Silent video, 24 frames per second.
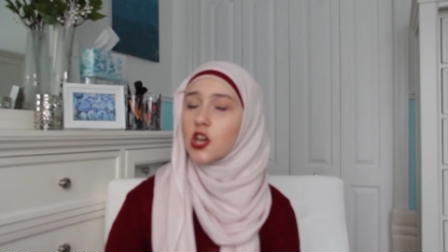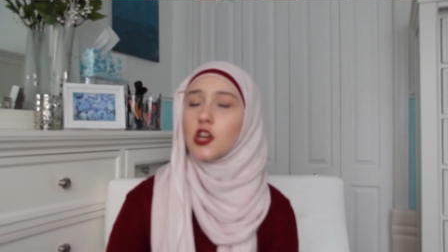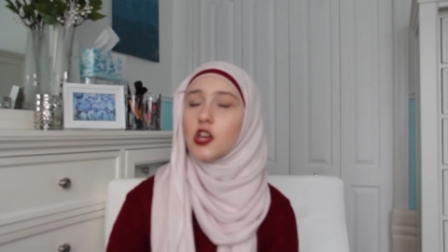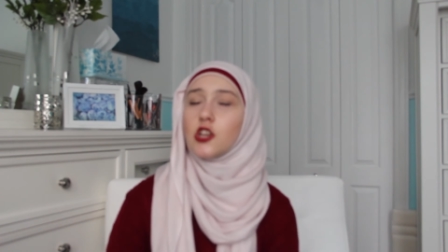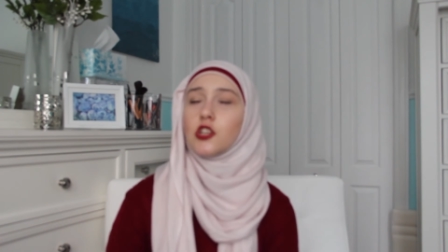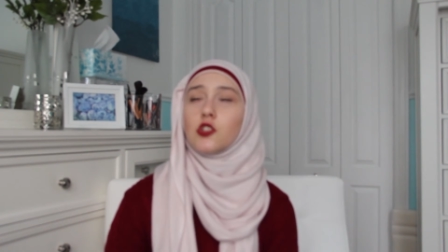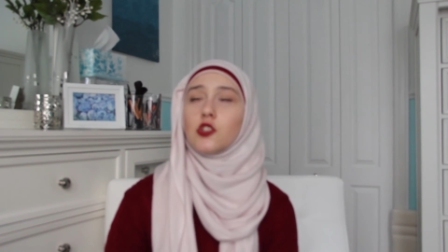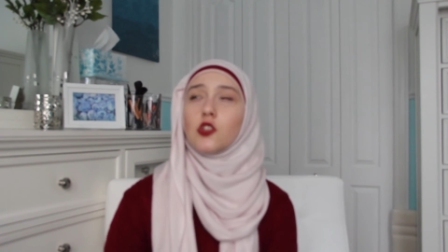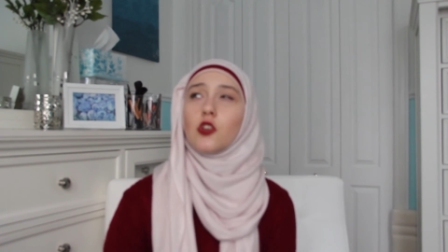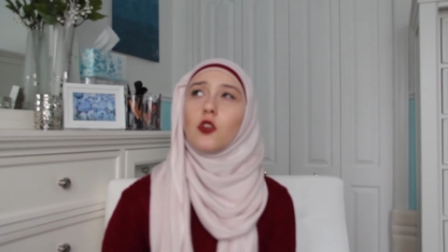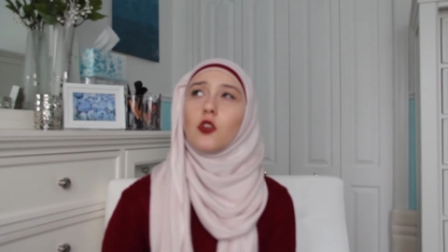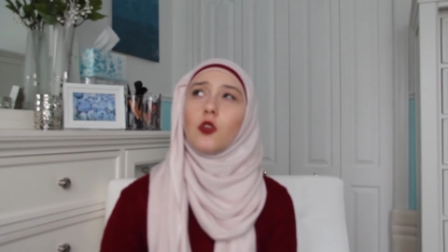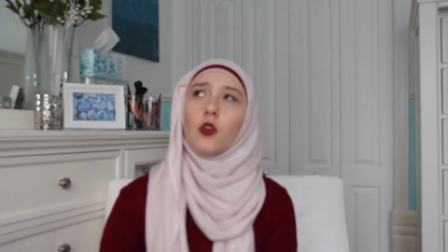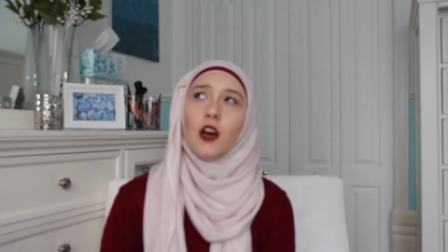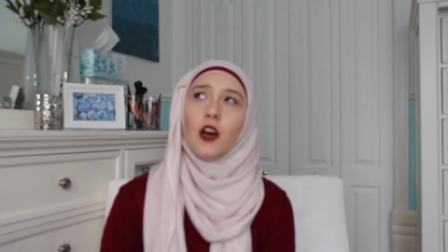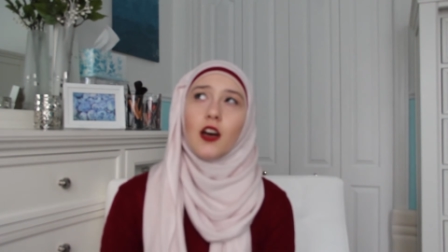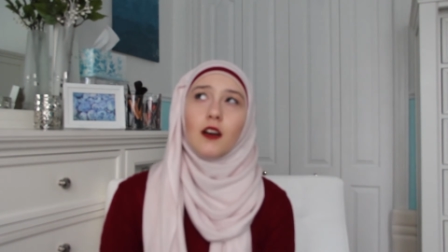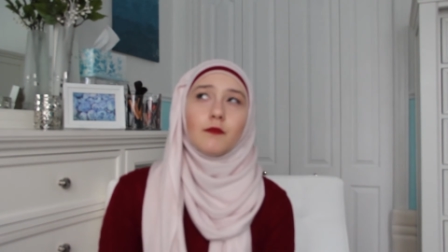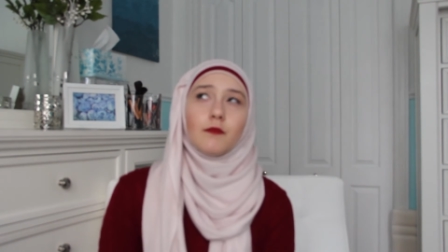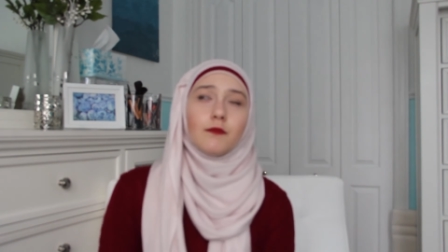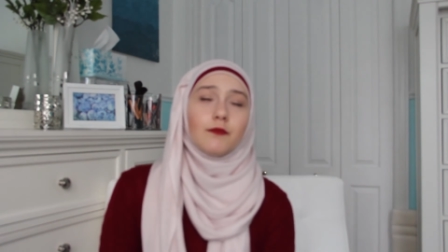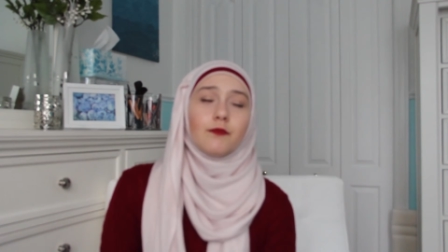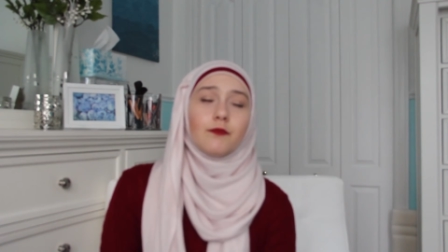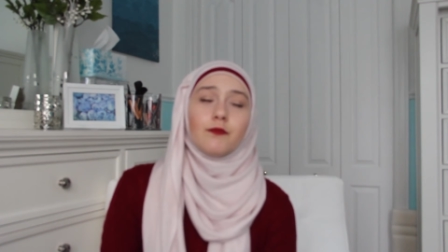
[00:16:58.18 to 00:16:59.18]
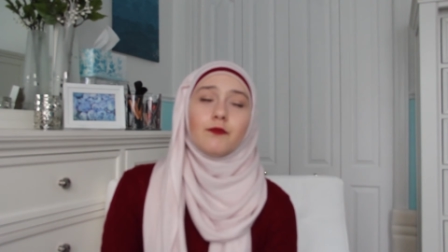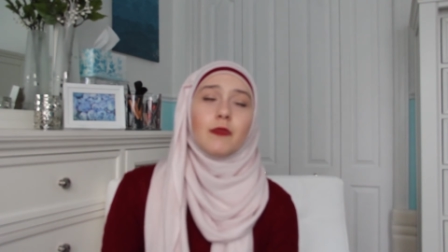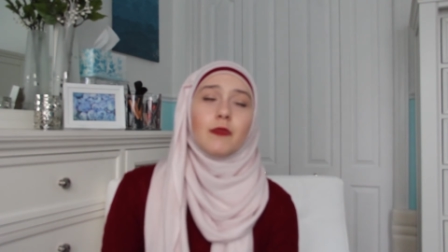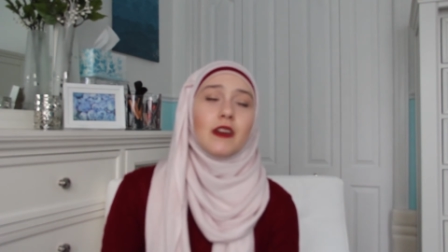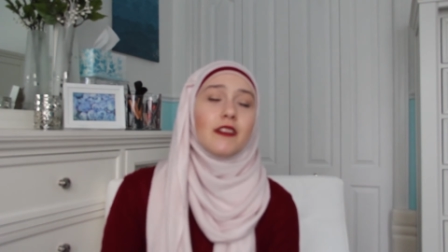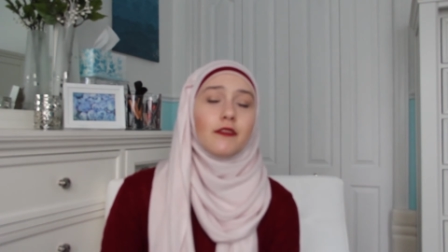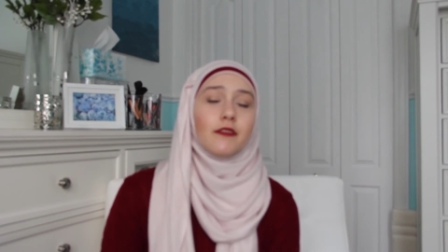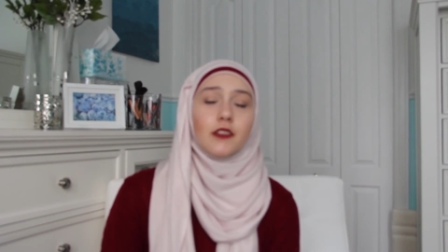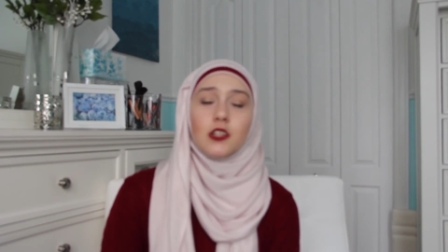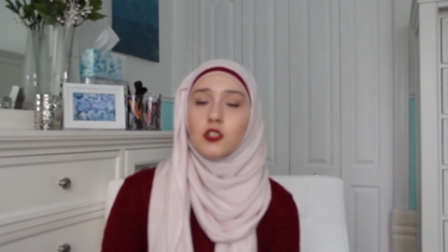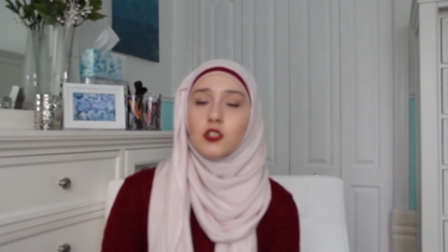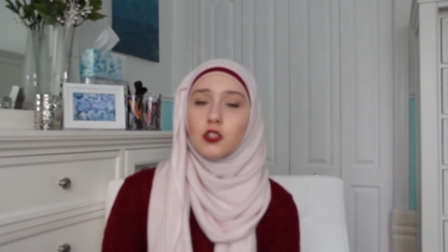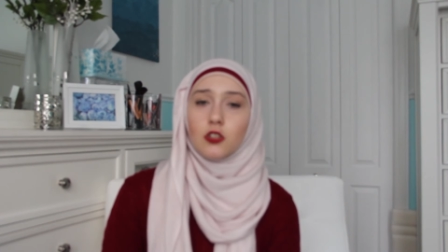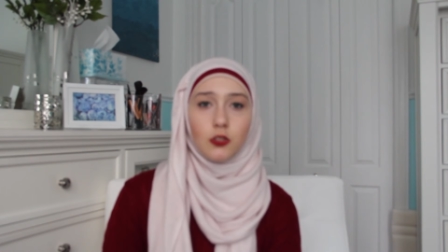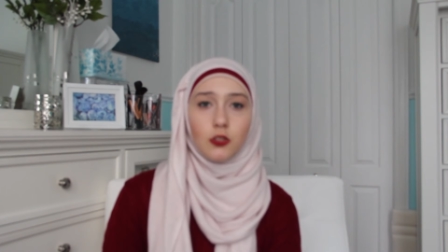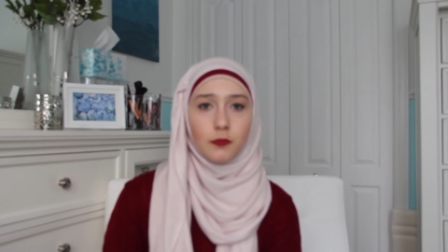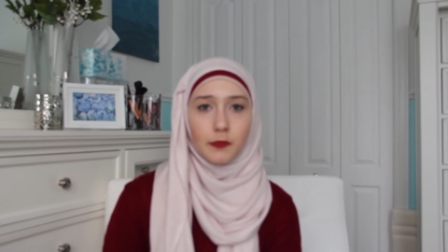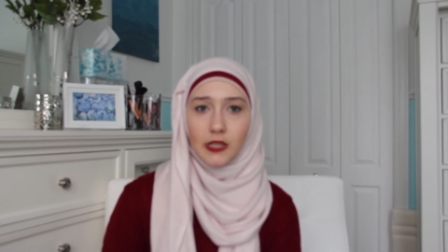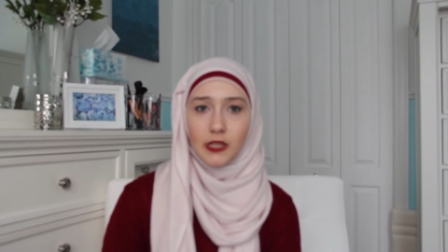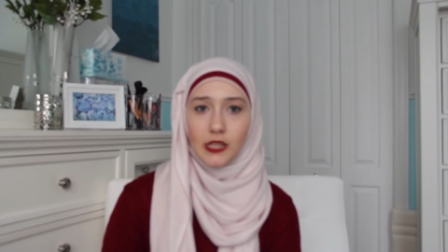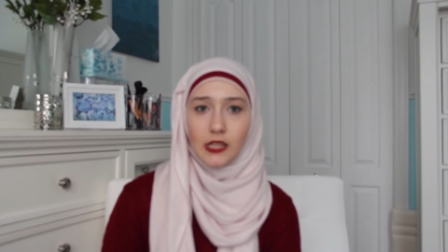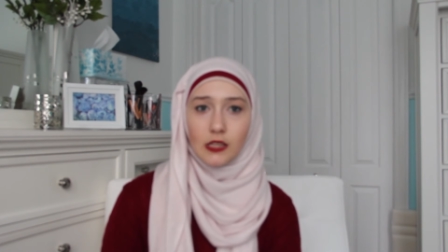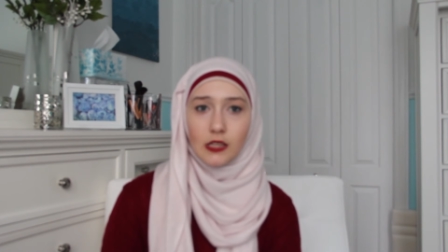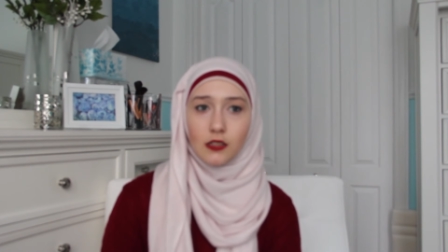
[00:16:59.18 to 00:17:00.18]
So my friend told
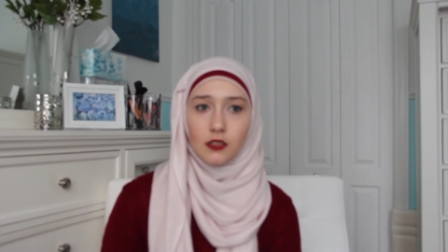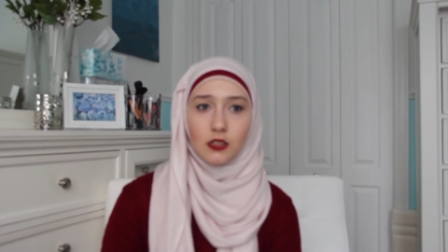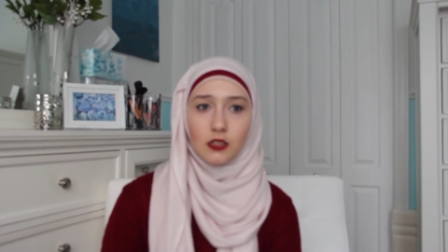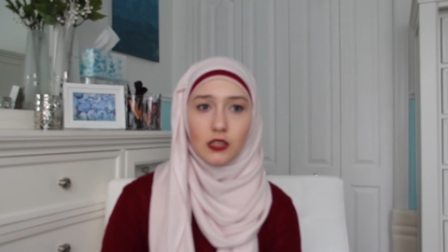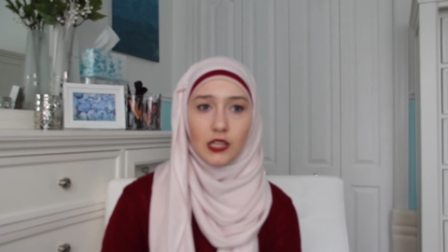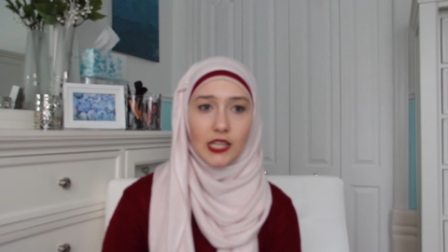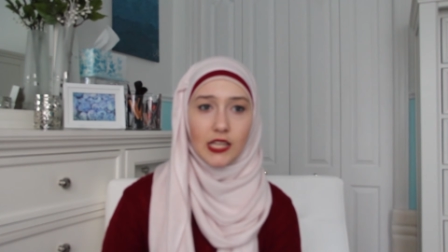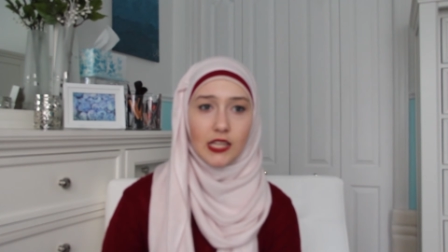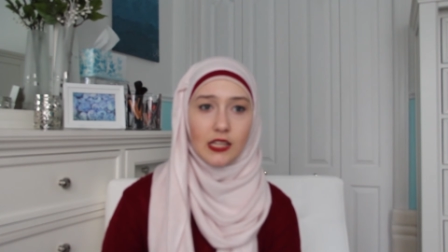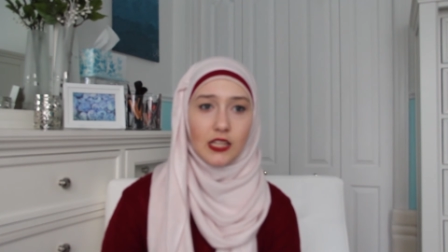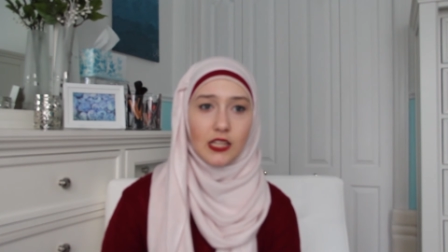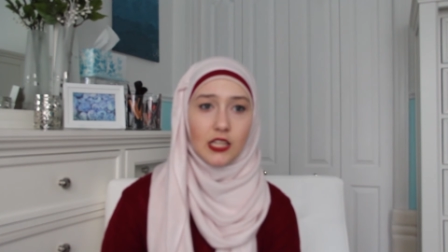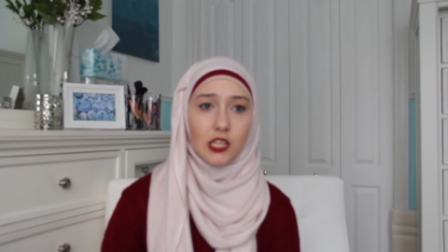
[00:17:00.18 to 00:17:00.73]
me lately,